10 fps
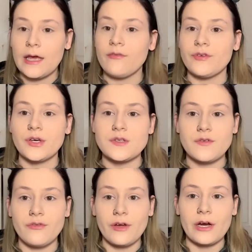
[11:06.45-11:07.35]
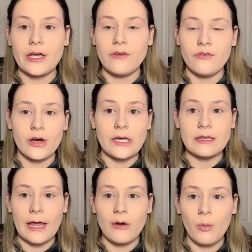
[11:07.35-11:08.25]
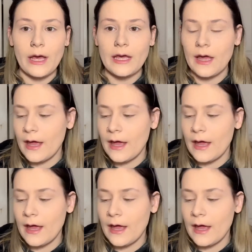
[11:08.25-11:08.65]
It feels very, very lightweight,